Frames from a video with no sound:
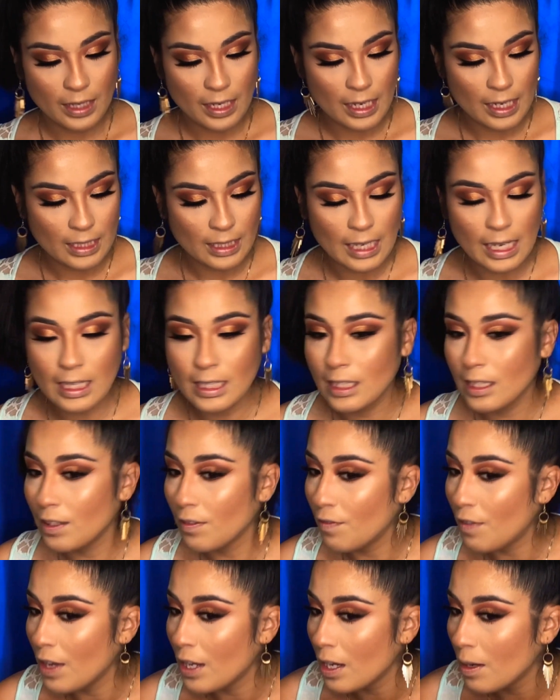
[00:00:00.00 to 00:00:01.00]
And
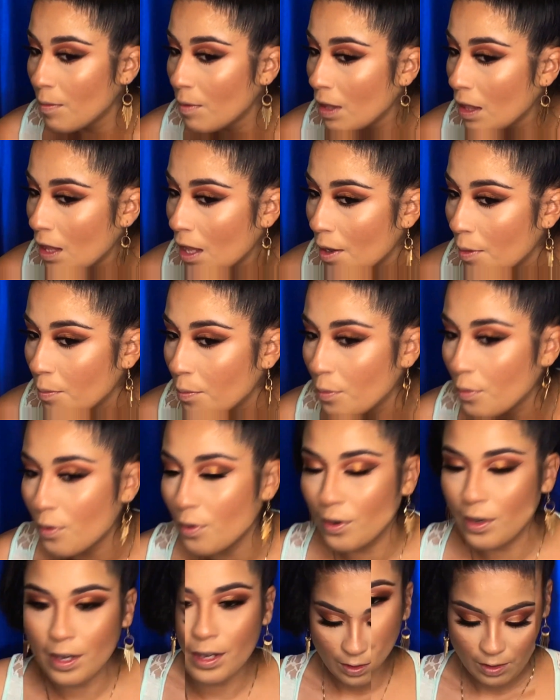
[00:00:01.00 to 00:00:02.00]
intensify it a lot
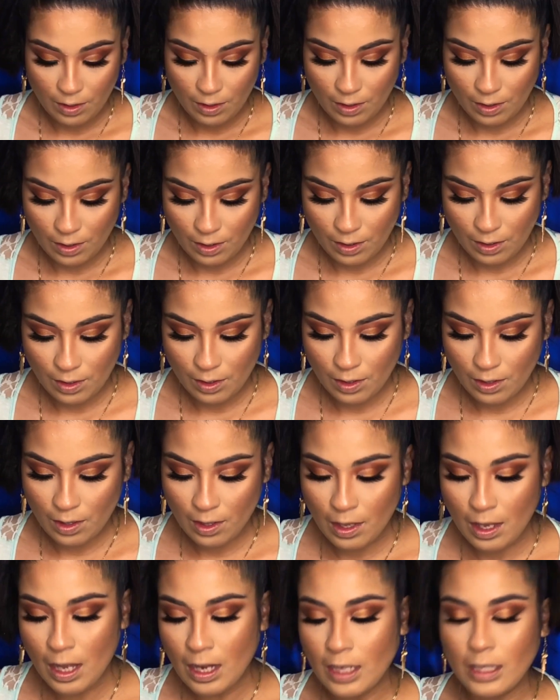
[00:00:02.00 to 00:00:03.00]
more.
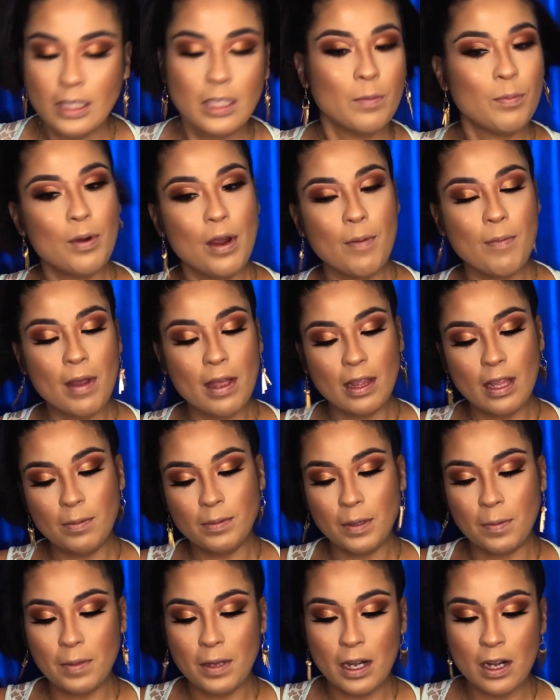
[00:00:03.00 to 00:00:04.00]
Okay, just to prime my
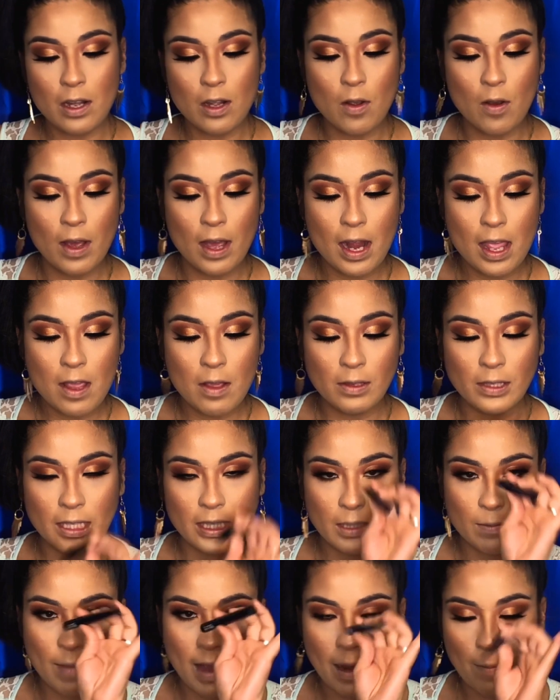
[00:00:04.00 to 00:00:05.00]
lips, I'm gonna go ahead and use
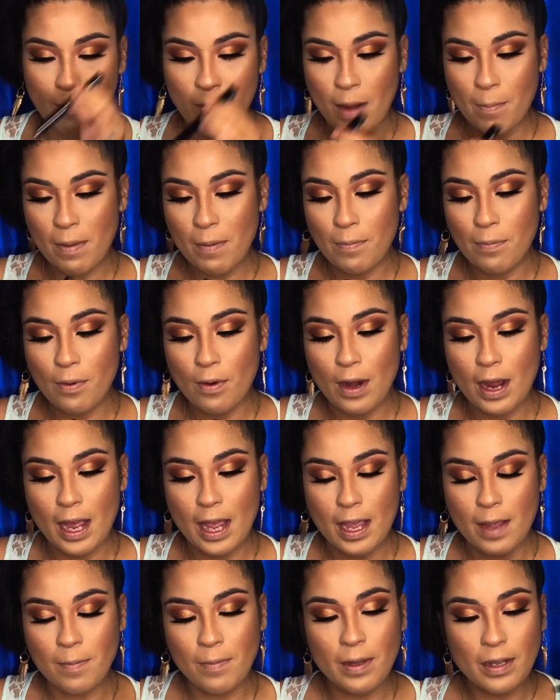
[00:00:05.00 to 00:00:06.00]
this MAC Prep and
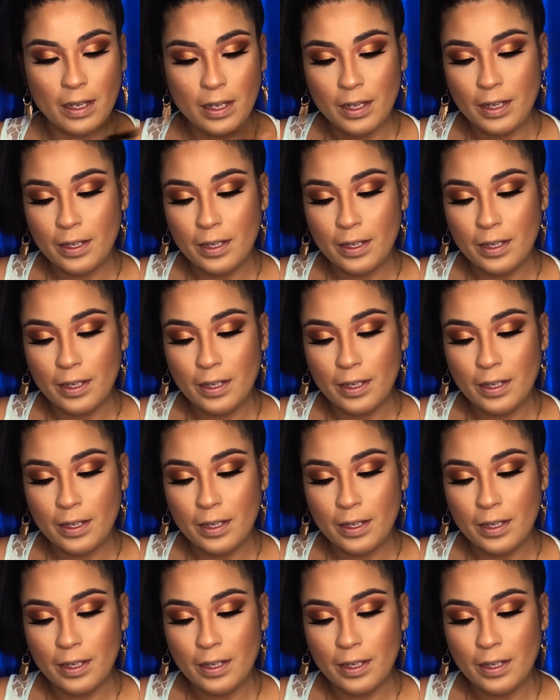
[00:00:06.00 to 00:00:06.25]
Prime.